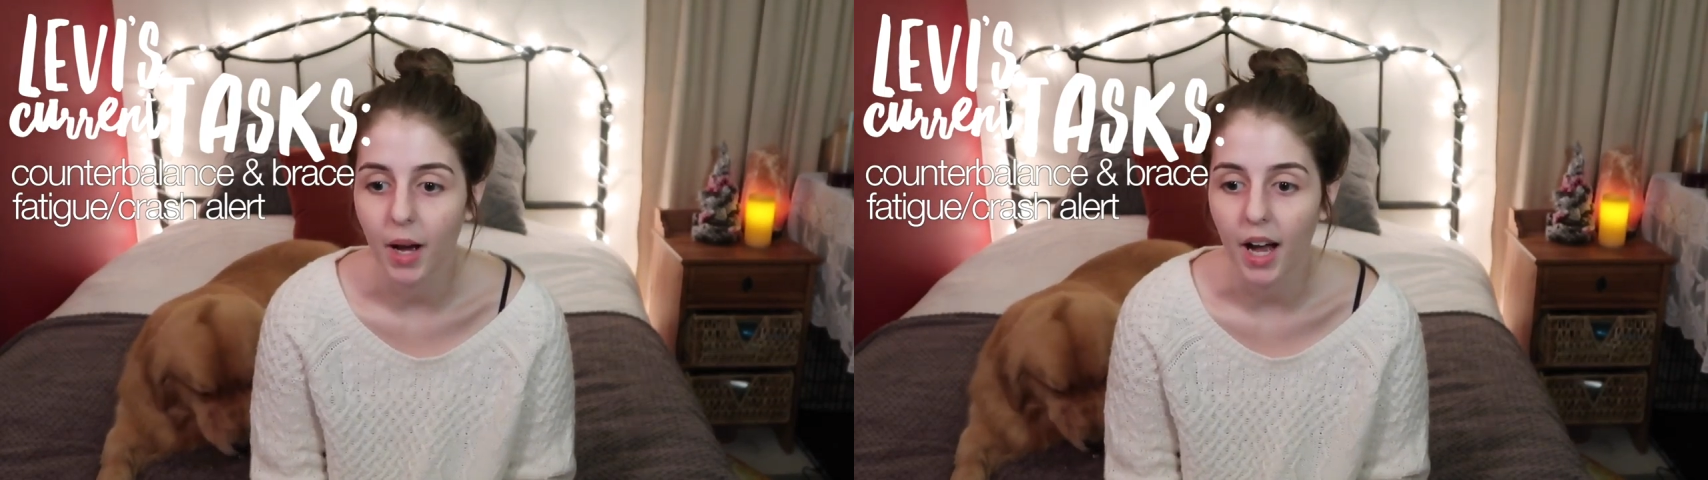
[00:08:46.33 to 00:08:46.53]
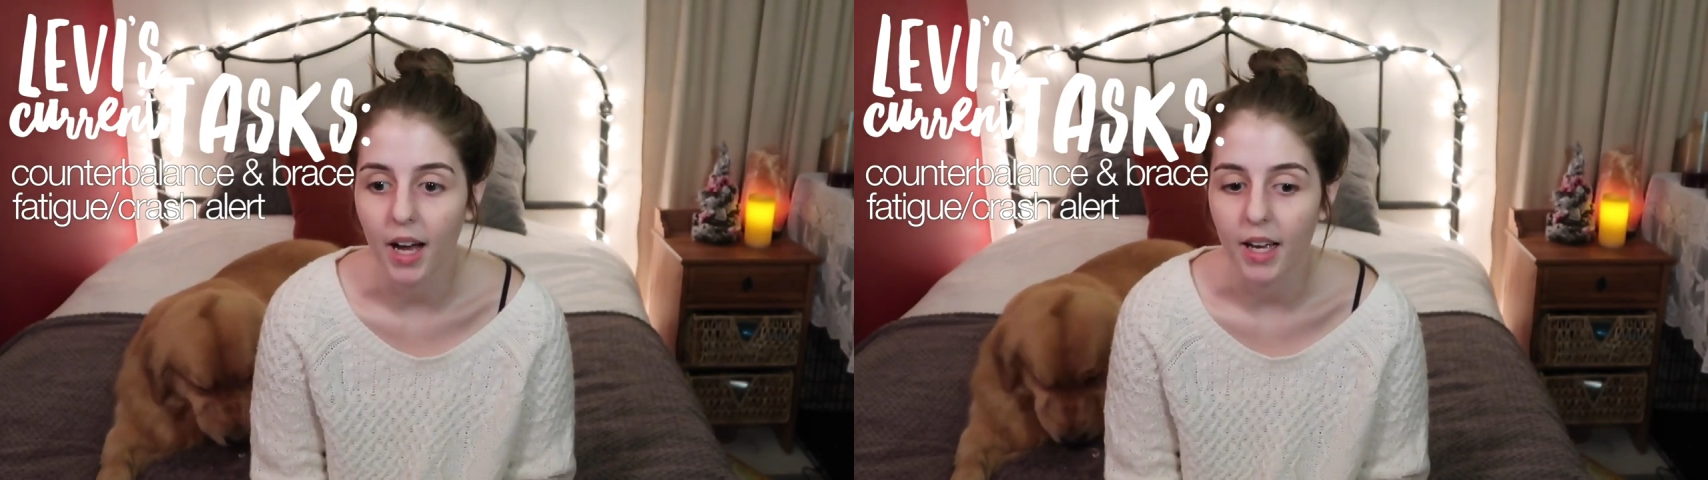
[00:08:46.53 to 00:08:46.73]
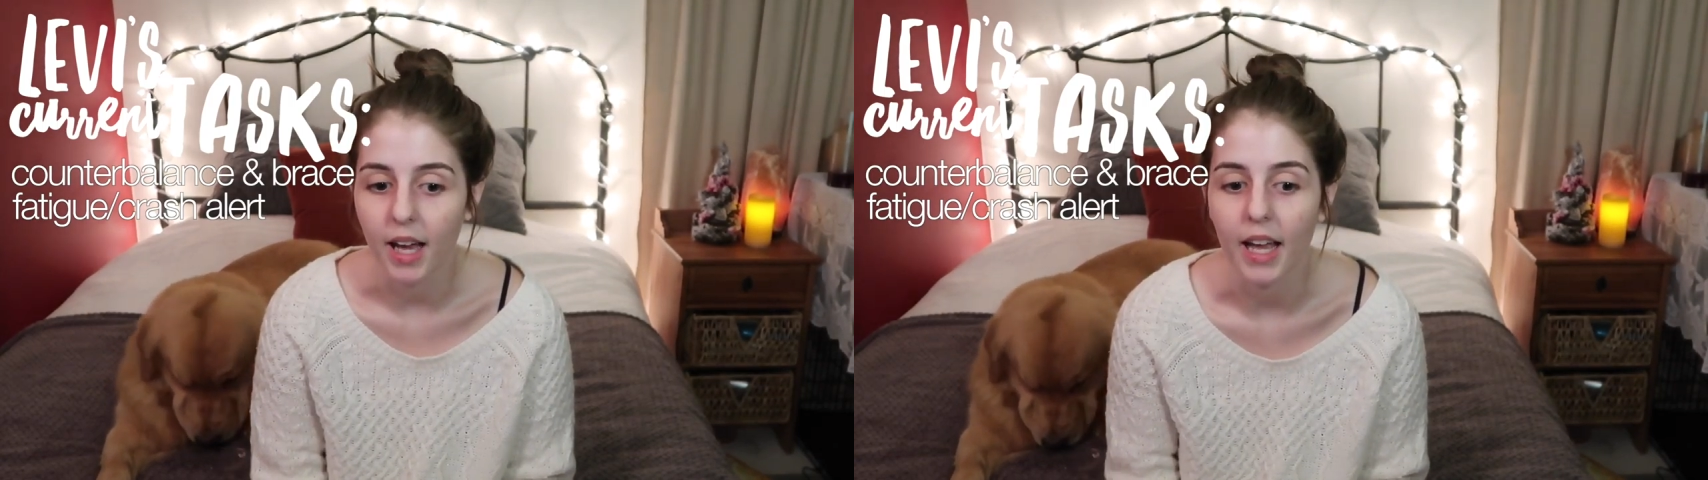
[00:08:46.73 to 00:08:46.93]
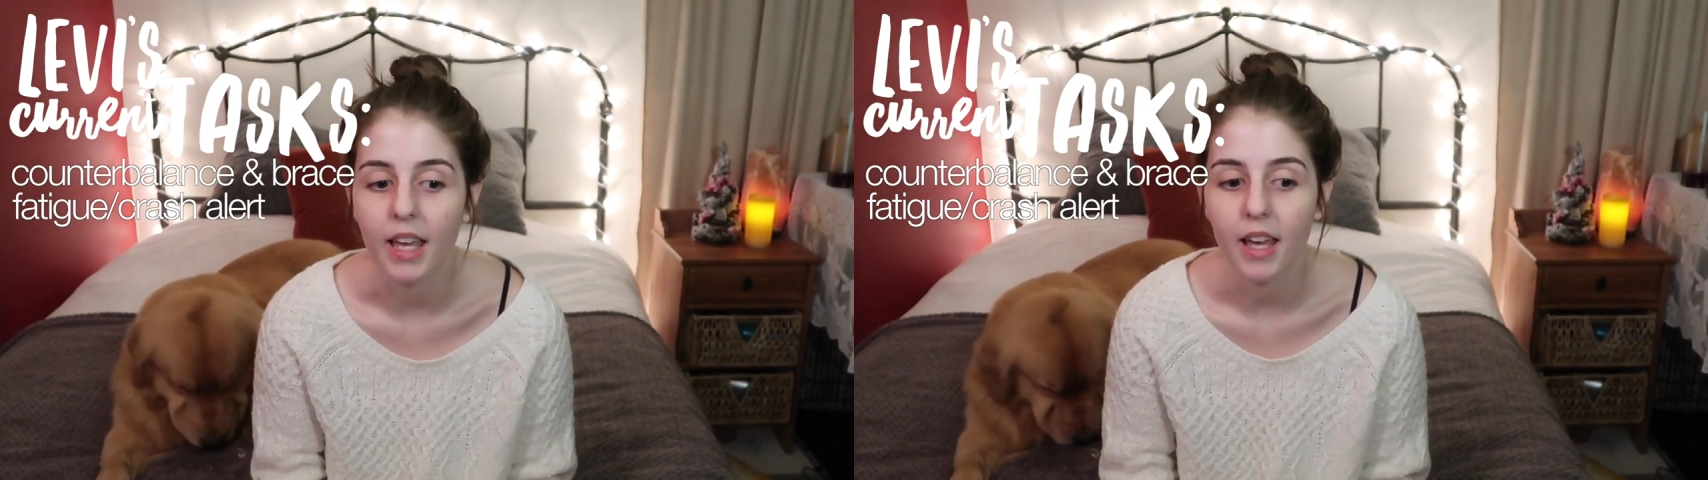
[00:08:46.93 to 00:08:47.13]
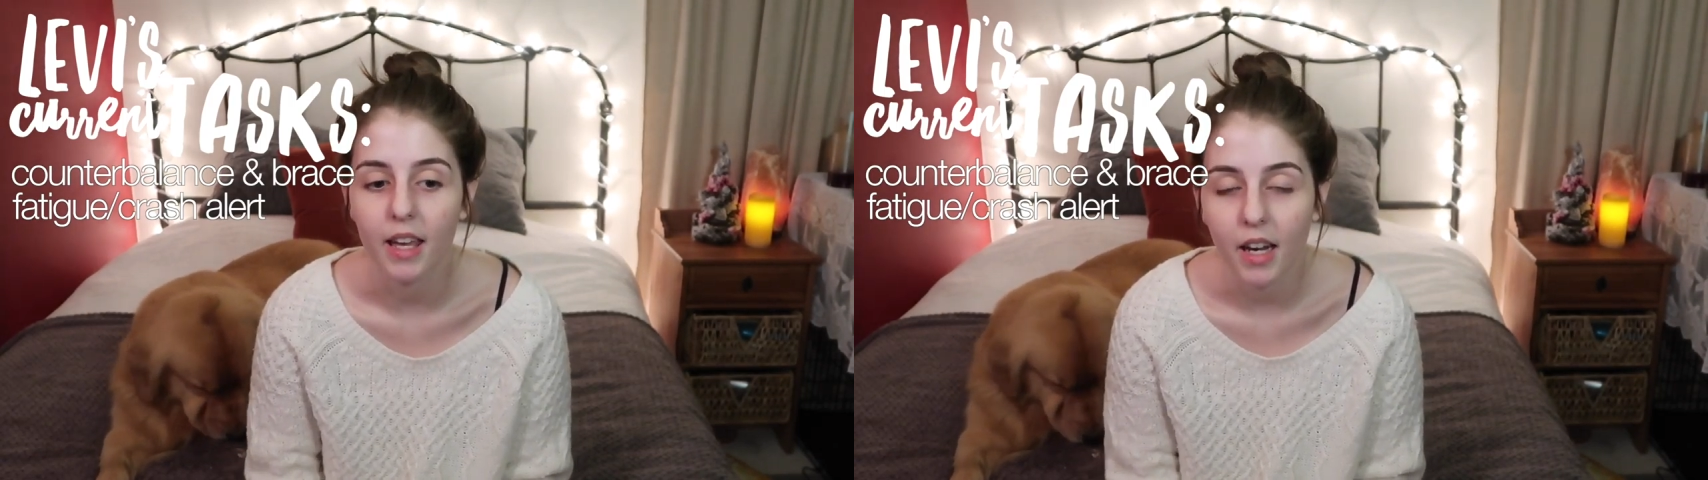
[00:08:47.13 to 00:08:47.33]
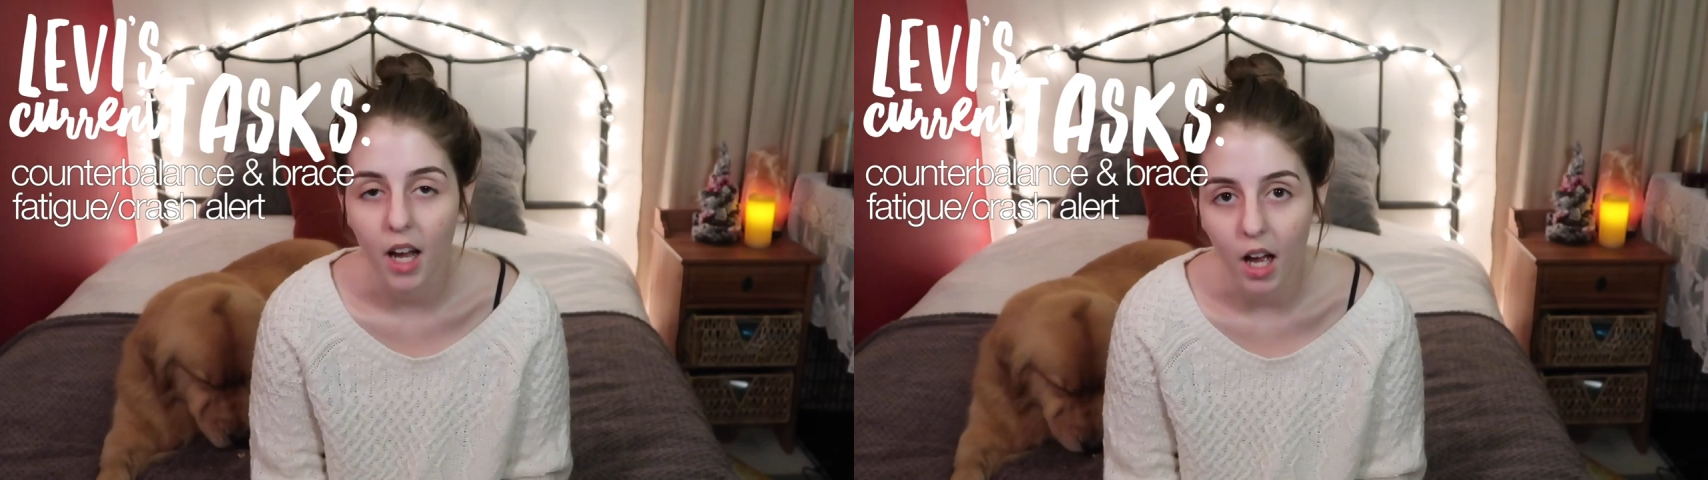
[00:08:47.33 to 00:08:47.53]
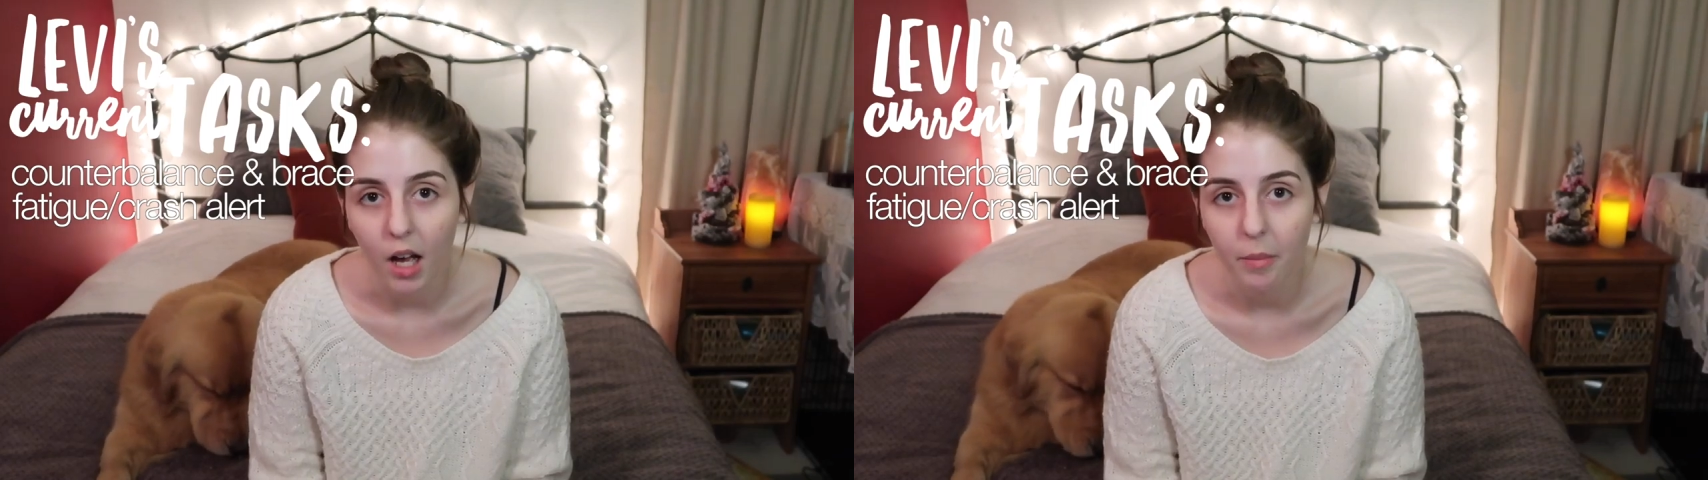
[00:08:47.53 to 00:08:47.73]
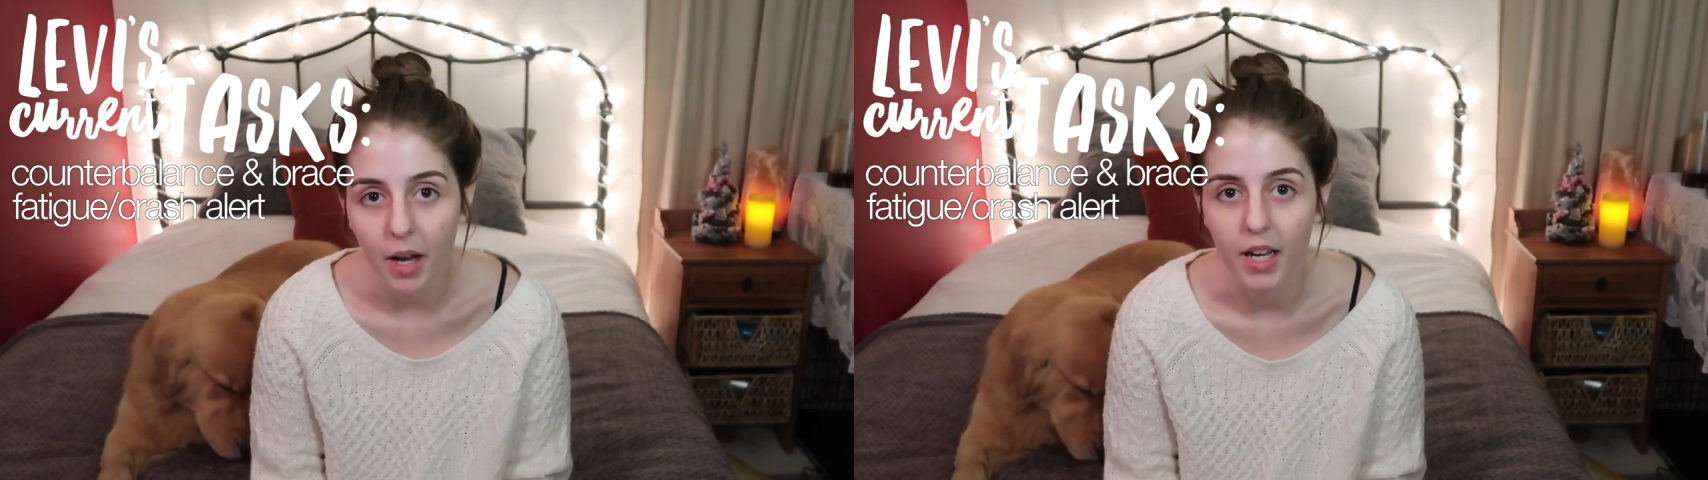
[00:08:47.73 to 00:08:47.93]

by I can't get up,